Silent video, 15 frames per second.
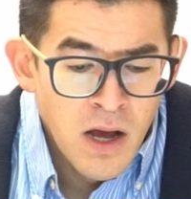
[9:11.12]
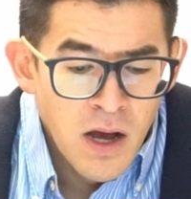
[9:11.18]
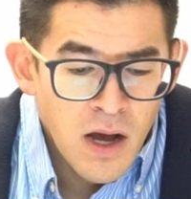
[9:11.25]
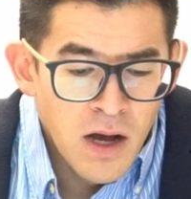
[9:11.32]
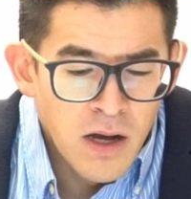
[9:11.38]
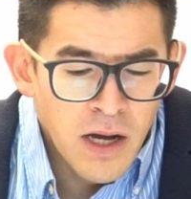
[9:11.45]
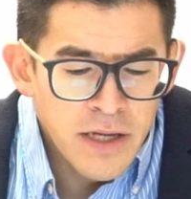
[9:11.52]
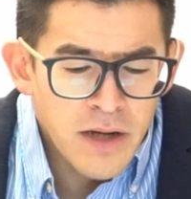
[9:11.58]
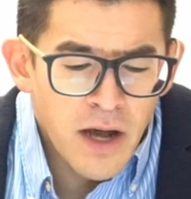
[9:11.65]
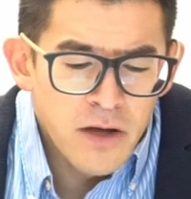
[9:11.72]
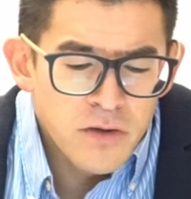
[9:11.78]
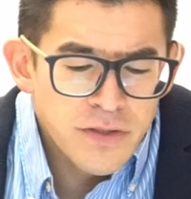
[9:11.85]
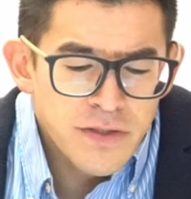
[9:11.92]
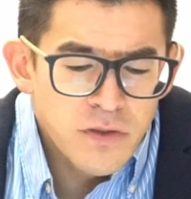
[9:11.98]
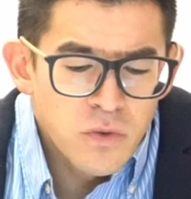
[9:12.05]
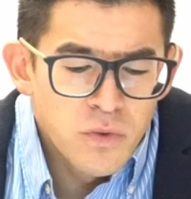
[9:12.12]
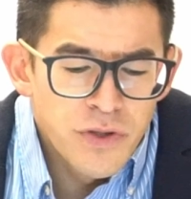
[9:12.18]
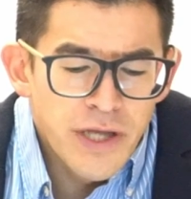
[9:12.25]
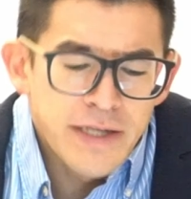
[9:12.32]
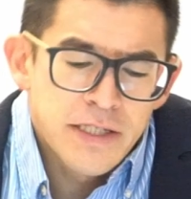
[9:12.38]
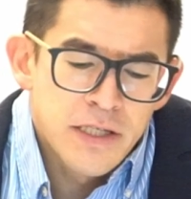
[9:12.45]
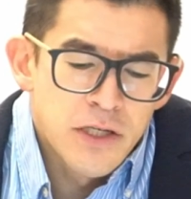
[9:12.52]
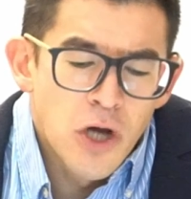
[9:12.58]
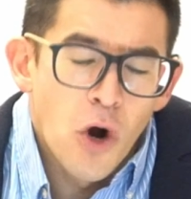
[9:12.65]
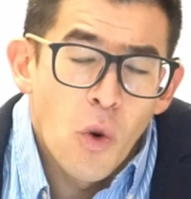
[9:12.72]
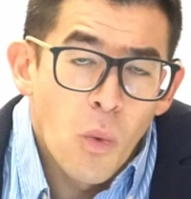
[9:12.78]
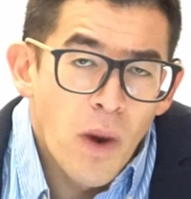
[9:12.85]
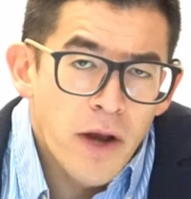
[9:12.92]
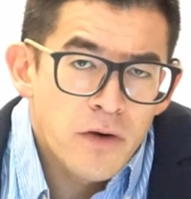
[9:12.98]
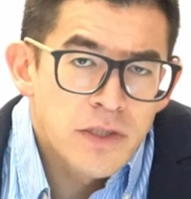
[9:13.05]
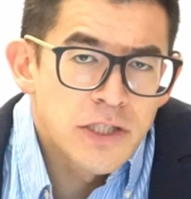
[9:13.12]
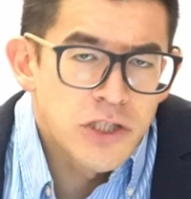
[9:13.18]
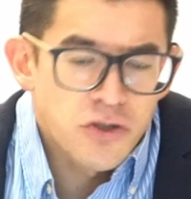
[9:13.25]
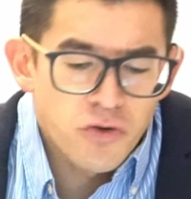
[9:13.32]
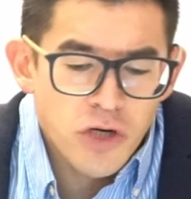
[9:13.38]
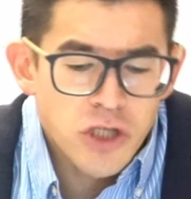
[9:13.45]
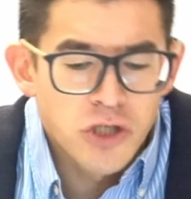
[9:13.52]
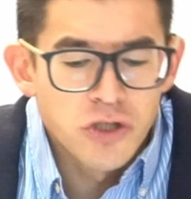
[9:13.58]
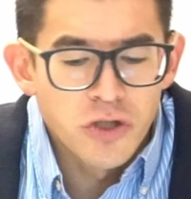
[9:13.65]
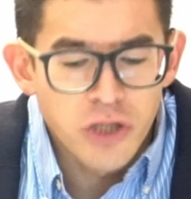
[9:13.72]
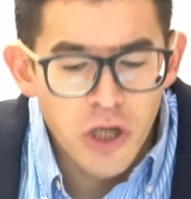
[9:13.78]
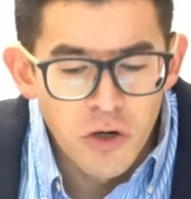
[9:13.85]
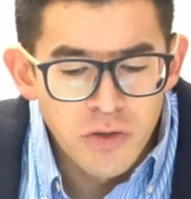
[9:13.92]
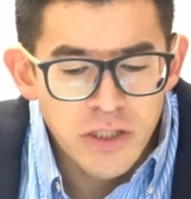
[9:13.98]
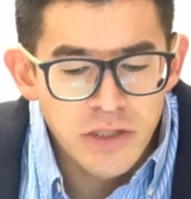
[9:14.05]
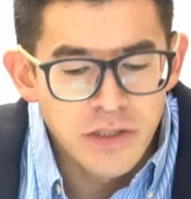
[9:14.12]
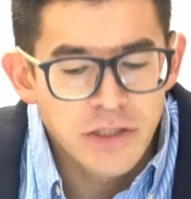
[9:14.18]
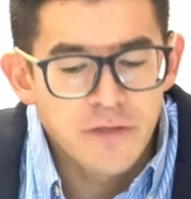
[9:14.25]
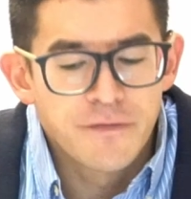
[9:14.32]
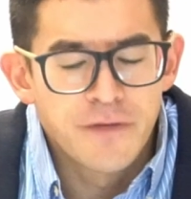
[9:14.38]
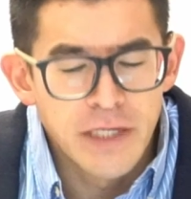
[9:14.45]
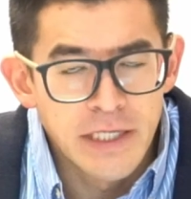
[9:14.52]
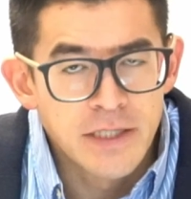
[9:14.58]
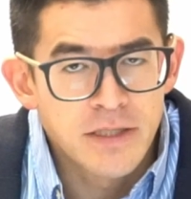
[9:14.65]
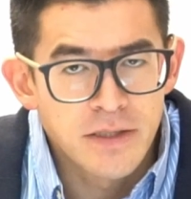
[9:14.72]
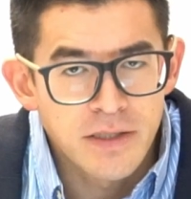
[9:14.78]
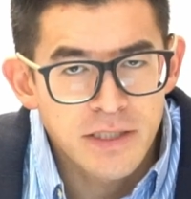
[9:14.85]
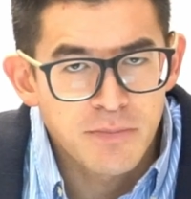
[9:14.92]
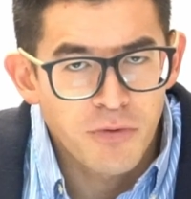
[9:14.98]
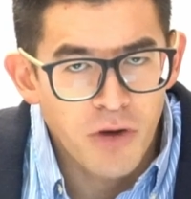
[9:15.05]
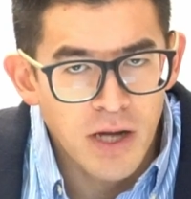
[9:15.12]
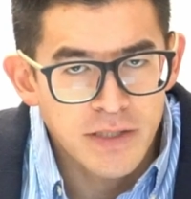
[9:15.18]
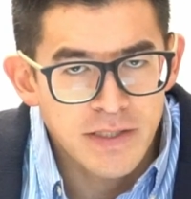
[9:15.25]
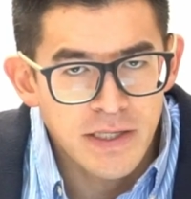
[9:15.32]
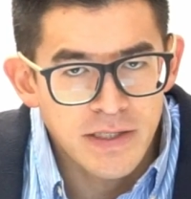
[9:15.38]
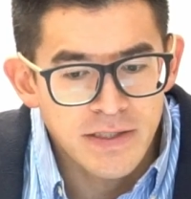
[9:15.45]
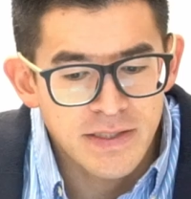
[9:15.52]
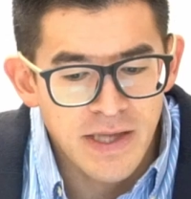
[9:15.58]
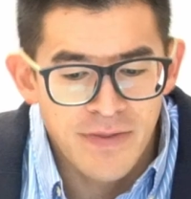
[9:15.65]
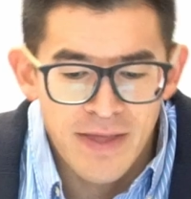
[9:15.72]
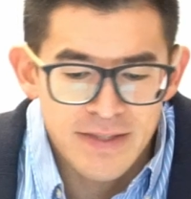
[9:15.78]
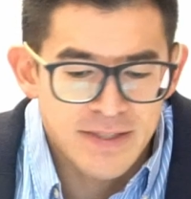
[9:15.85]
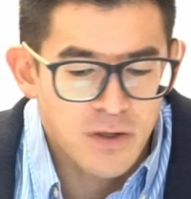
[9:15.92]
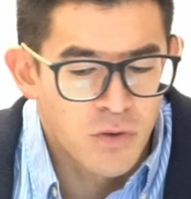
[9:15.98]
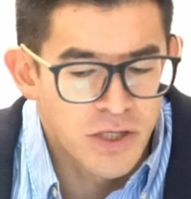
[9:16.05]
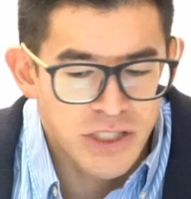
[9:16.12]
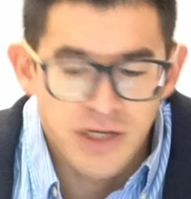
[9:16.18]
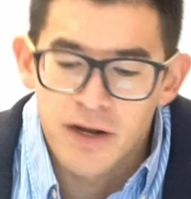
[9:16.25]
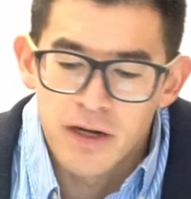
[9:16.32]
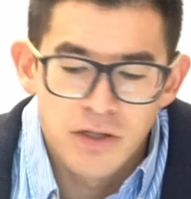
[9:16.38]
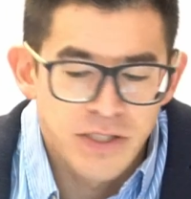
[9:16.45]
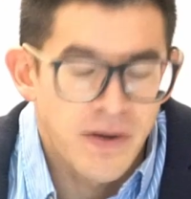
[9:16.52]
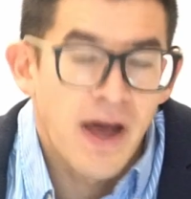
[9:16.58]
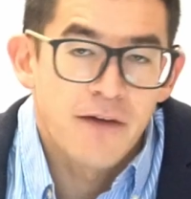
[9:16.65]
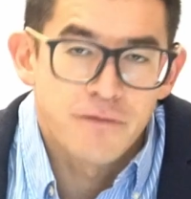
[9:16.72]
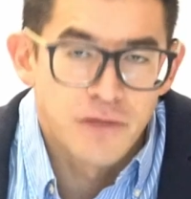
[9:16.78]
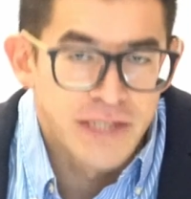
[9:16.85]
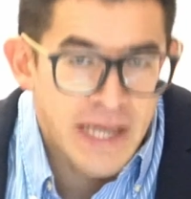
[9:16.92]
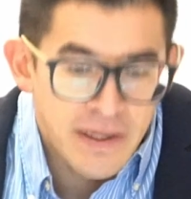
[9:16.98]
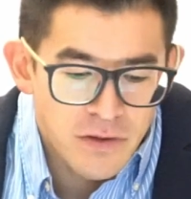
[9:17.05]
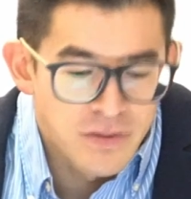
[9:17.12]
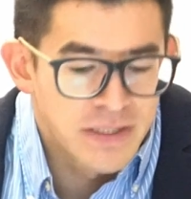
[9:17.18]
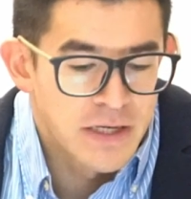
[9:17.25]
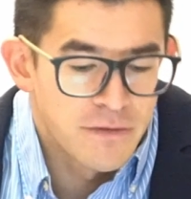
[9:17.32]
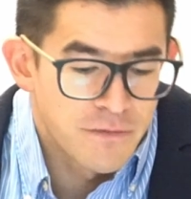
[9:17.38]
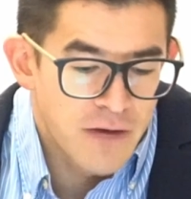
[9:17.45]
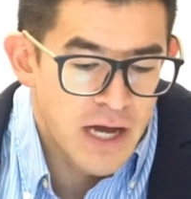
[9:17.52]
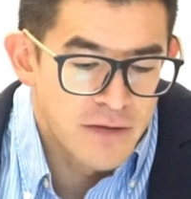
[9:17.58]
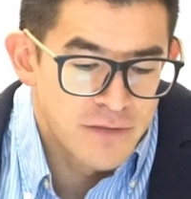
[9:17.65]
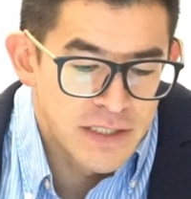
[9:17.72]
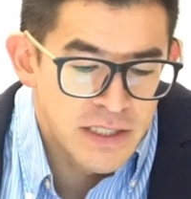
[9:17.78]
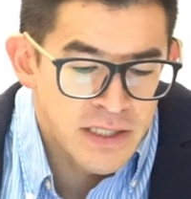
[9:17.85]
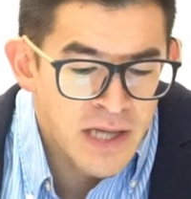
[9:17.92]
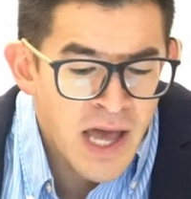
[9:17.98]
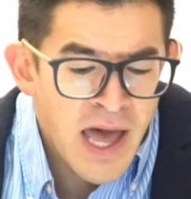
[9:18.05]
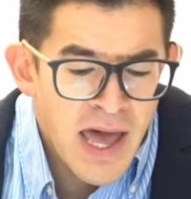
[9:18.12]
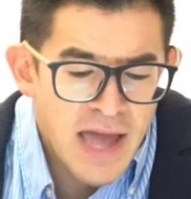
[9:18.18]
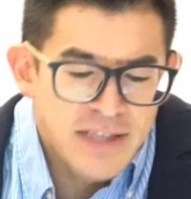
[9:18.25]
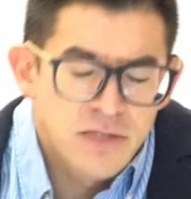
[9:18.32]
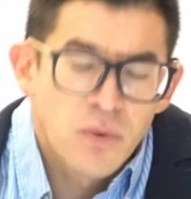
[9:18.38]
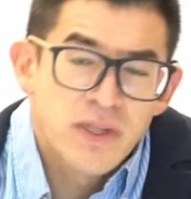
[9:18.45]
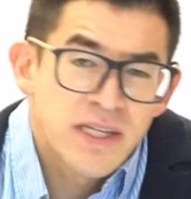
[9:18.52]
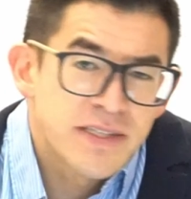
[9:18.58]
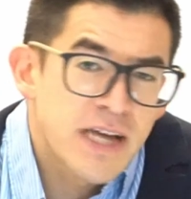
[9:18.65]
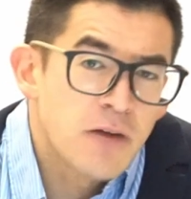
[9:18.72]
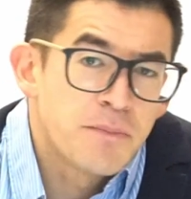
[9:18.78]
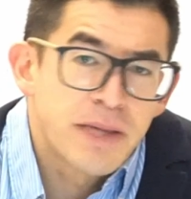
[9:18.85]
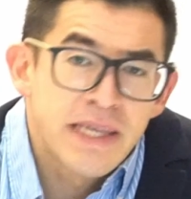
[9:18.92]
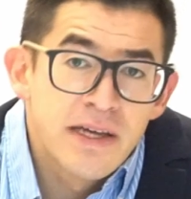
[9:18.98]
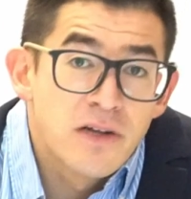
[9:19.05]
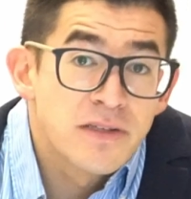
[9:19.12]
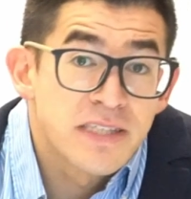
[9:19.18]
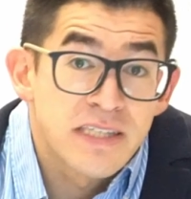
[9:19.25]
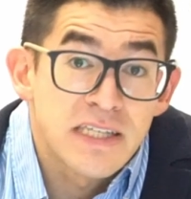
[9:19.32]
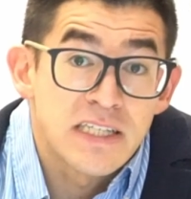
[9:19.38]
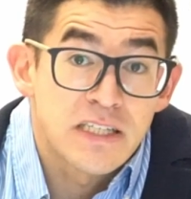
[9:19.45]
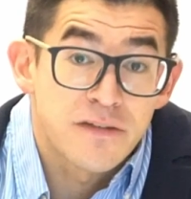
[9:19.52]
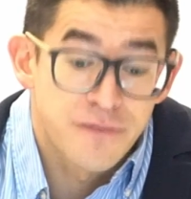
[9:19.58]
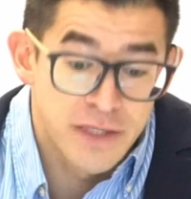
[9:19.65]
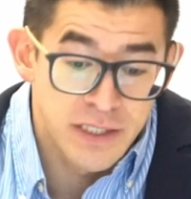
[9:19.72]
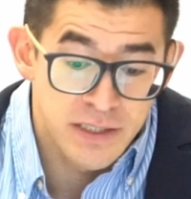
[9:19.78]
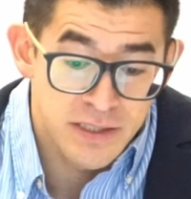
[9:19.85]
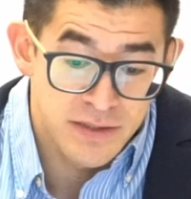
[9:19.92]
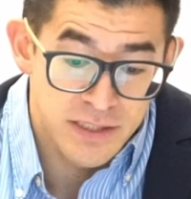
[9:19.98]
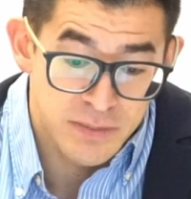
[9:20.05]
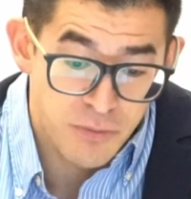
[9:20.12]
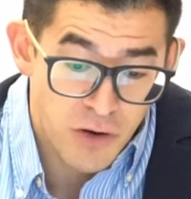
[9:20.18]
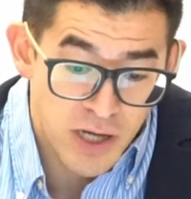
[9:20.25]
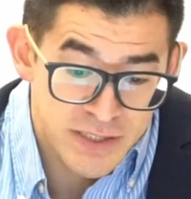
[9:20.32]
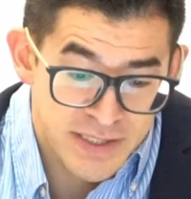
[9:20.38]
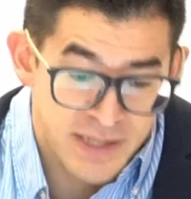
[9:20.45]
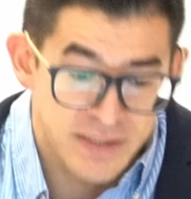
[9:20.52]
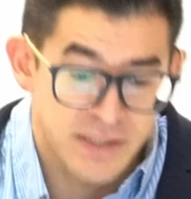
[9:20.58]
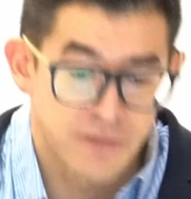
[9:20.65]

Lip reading: I also would like to know where instructional coaches fit into this process, and that's a question I also have for Danielson and 5D, as well as how PLCs fit into this process.